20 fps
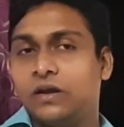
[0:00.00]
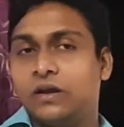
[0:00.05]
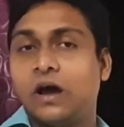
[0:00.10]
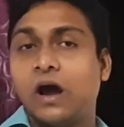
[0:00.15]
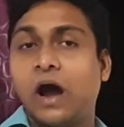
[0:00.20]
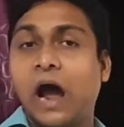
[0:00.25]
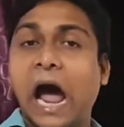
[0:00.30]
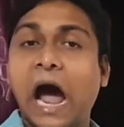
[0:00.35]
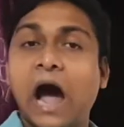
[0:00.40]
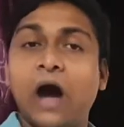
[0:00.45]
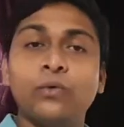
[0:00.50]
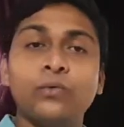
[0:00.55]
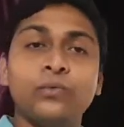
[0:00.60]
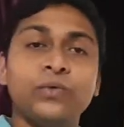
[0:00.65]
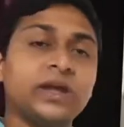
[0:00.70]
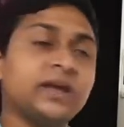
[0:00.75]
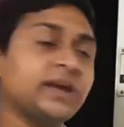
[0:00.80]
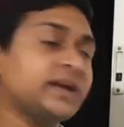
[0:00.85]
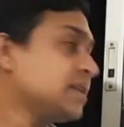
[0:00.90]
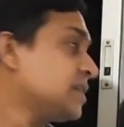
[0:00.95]
Now, how
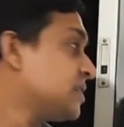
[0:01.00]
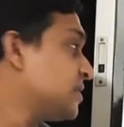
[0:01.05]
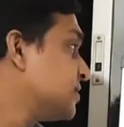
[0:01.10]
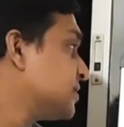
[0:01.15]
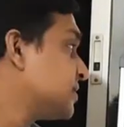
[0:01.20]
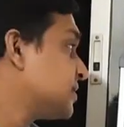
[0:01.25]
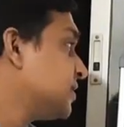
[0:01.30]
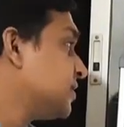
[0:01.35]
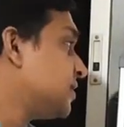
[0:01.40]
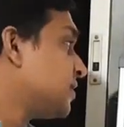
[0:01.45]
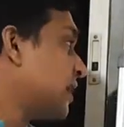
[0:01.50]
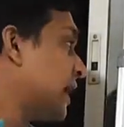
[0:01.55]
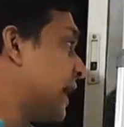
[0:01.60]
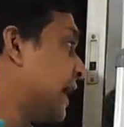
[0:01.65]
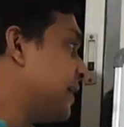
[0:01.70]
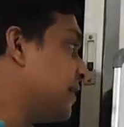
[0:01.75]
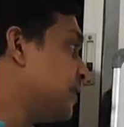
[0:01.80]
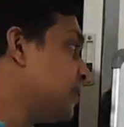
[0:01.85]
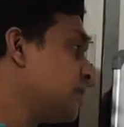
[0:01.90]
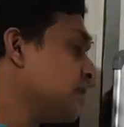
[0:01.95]
we can consider
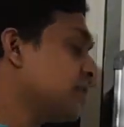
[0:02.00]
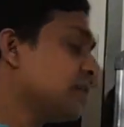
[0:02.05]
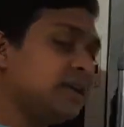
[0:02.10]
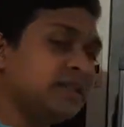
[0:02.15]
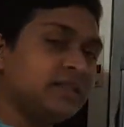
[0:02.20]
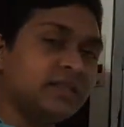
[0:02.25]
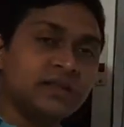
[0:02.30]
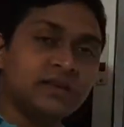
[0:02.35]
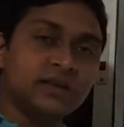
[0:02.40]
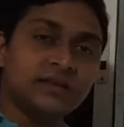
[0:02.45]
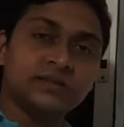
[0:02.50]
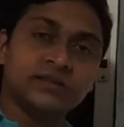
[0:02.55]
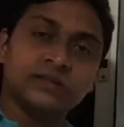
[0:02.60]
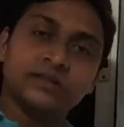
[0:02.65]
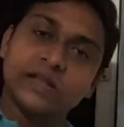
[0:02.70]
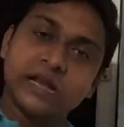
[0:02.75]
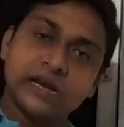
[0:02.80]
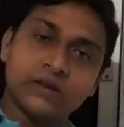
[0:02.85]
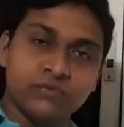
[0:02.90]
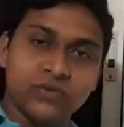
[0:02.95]
error in this,
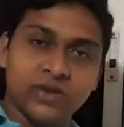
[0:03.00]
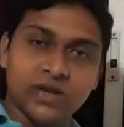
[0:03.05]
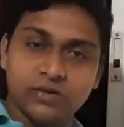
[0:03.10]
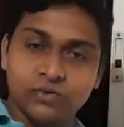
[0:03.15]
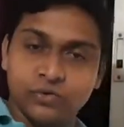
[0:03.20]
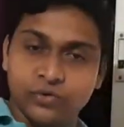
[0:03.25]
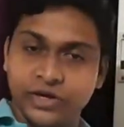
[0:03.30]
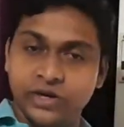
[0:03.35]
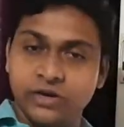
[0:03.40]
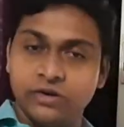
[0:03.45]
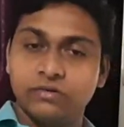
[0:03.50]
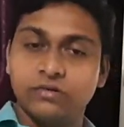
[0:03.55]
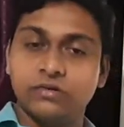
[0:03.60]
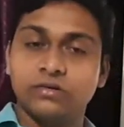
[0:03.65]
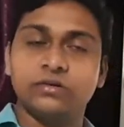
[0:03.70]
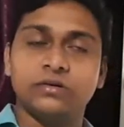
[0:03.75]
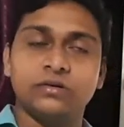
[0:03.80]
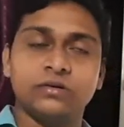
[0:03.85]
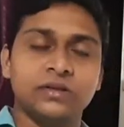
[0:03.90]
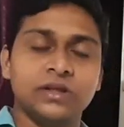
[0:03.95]
that we are going
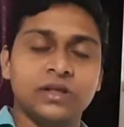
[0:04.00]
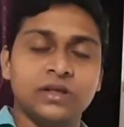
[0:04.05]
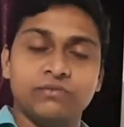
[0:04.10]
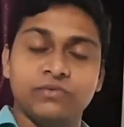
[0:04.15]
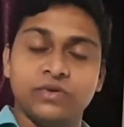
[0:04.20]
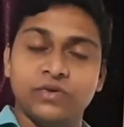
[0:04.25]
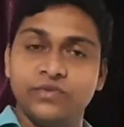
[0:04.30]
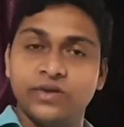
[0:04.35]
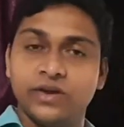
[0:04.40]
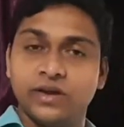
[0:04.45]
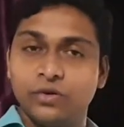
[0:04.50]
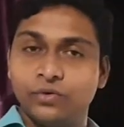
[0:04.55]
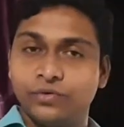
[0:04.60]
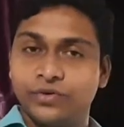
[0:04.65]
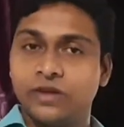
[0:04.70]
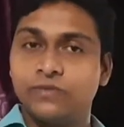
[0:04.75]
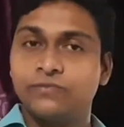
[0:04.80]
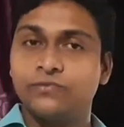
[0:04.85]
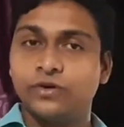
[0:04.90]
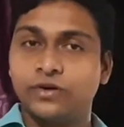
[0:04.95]
when we are
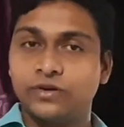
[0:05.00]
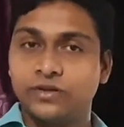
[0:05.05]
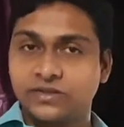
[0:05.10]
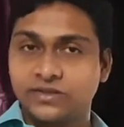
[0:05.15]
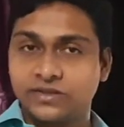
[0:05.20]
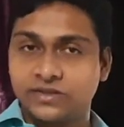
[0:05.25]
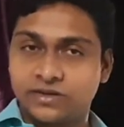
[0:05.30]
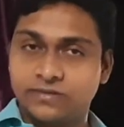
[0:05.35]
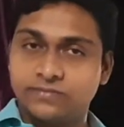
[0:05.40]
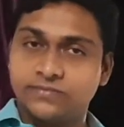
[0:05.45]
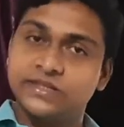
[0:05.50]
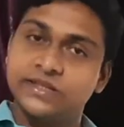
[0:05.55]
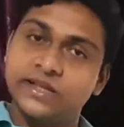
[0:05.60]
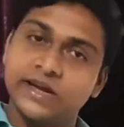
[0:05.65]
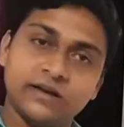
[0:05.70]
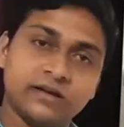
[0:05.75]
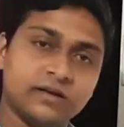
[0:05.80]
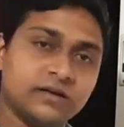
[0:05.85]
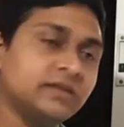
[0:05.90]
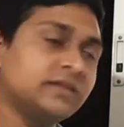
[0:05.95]
looking for the sums,
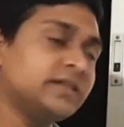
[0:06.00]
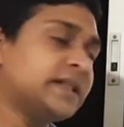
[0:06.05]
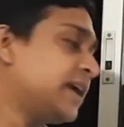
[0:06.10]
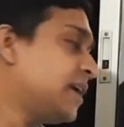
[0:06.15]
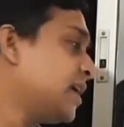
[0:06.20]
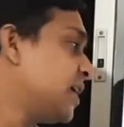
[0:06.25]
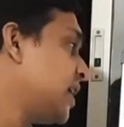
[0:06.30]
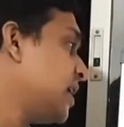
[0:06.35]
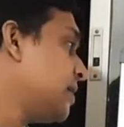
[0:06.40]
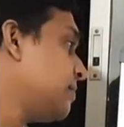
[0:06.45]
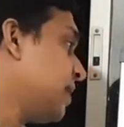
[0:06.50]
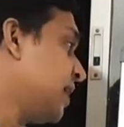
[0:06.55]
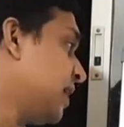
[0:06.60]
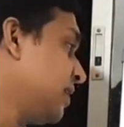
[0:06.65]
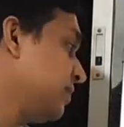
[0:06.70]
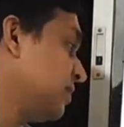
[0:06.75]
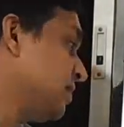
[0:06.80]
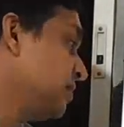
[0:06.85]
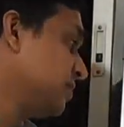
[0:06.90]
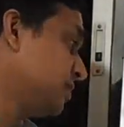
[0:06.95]
that time
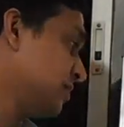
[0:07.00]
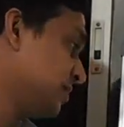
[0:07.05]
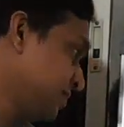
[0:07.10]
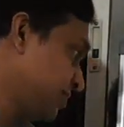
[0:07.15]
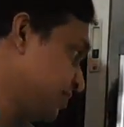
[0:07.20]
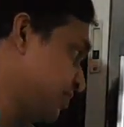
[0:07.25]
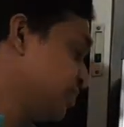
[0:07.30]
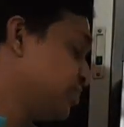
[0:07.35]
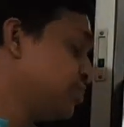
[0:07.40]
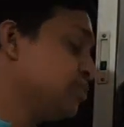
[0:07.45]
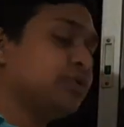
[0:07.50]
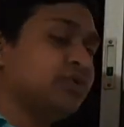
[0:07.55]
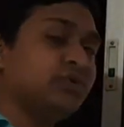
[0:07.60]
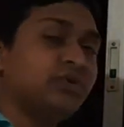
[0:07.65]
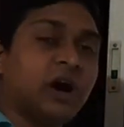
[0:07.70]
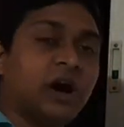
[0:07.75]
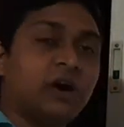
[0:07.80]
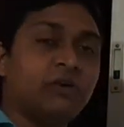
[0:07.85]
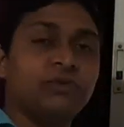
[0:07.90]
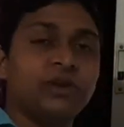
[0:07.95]
I will show
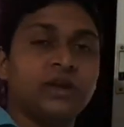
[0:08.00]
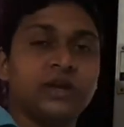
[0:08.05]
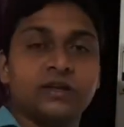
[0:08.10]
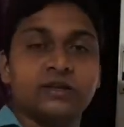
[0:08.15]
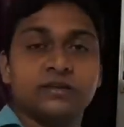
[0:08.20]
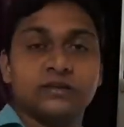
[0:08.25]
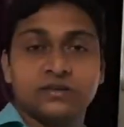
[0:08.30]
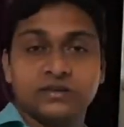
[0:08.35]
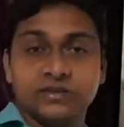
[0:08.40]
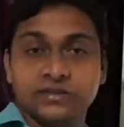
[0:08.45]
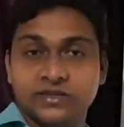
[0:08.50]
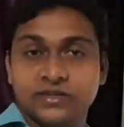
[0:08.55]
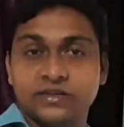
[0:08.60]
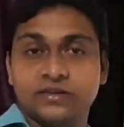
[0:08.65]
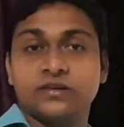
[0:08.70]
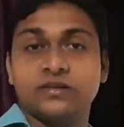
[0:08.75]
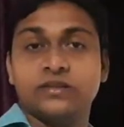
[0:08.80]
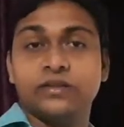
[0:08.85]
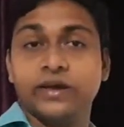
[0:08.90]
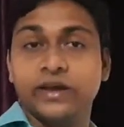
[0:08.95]
you how we can
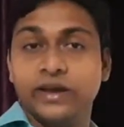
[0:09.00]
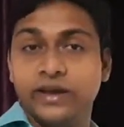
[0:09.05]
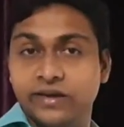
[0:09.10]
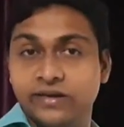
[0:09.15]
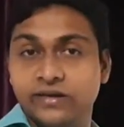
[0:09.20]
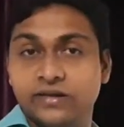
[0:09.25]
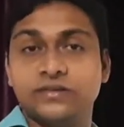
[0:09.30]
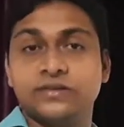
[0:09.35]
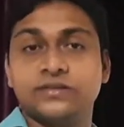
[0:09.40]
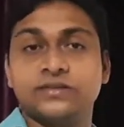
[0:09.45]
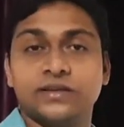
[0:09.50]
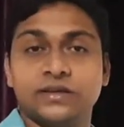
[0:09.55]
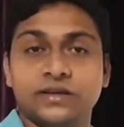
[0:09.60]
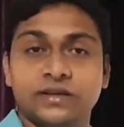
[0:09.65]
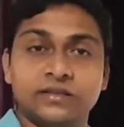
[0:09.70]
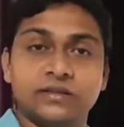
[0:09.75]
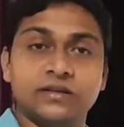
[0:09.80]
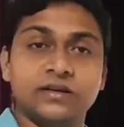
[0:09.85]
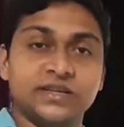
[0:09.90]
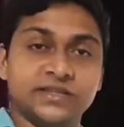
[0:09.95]
consider the errors
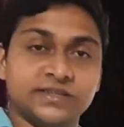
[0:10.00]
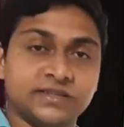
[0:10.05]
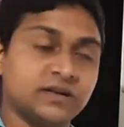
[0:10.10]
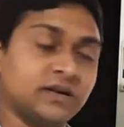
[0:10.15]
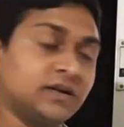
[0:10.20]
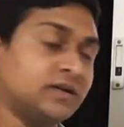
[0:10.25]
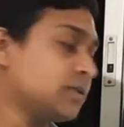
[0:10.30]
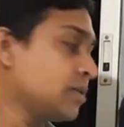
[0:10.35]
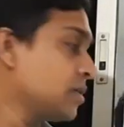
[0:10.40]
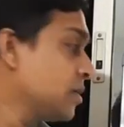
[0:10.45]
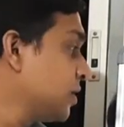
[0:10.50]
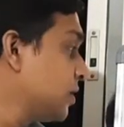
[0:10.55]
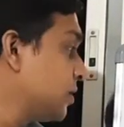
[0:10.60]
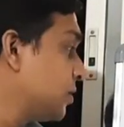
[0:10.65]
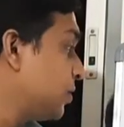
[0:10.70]
in the least count.